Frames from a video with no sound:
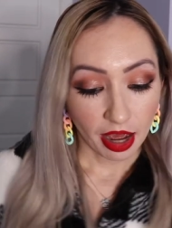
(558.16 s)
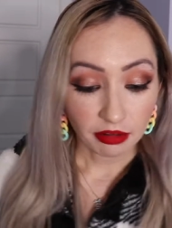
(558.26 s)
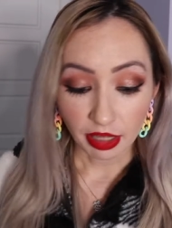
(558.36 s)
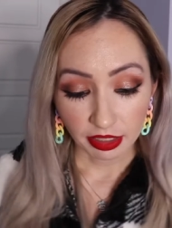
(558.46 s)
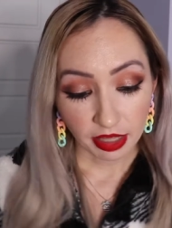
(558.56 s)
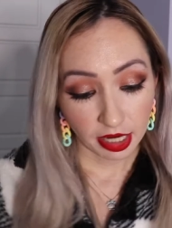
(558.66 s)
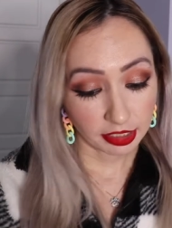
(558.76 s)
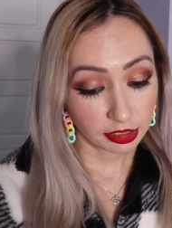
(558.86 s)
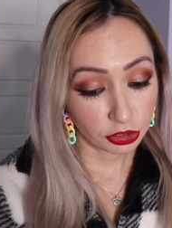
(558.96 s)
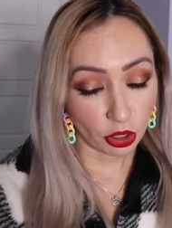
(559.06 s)
I don't like
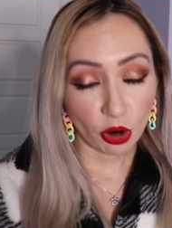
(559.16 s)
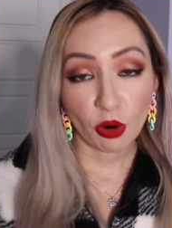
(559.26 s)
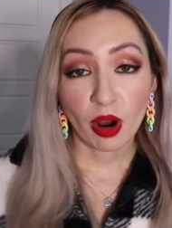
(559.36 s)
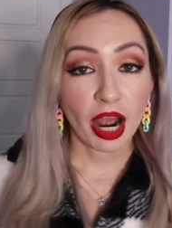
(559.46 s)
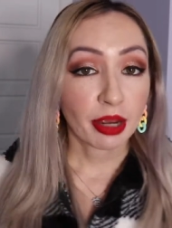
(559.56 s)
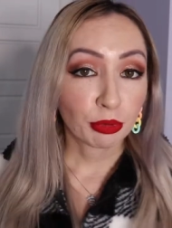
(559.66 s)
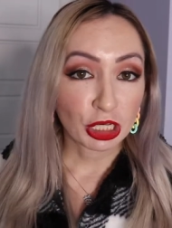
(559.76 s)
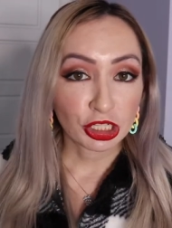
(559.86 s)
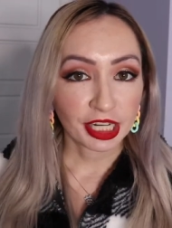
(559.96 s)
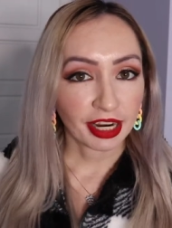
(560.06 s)
that. So I
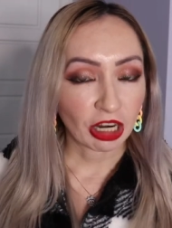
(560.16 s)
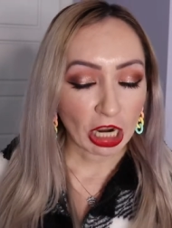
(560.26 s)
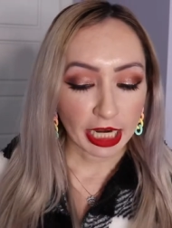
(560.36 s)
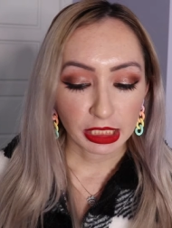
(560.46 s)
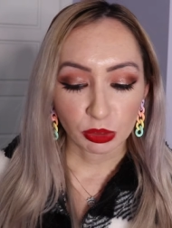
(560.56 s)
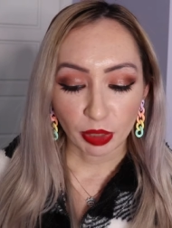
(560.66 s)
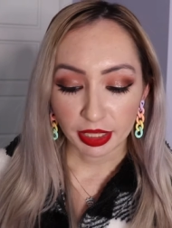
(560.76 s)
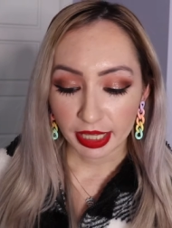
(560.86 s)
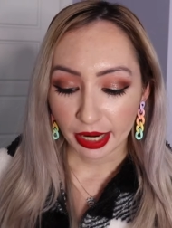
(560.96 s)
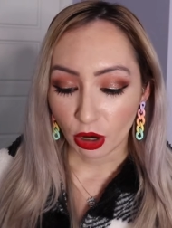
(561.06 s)
appreciate earrings
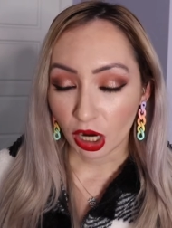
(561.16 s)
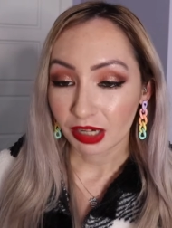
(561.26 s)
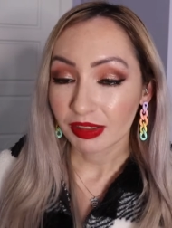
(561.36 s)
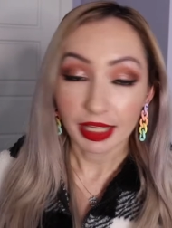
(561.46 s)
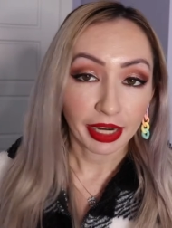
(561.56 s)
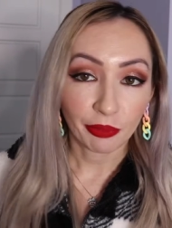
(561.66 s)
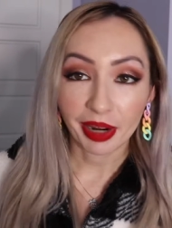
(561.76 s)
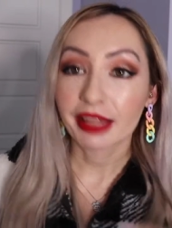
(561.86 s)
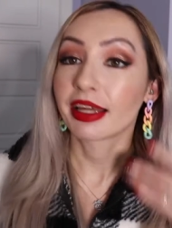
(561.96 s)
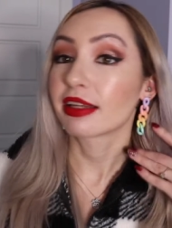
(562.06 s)
when they are
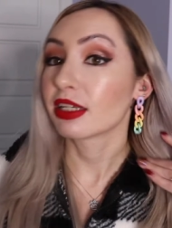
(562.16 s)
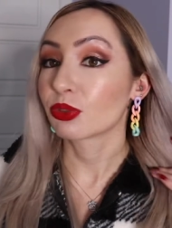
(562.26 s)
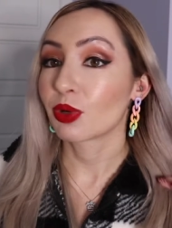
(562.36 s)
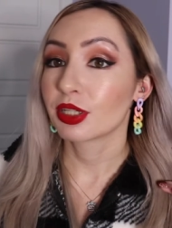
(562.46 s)
lightweight like these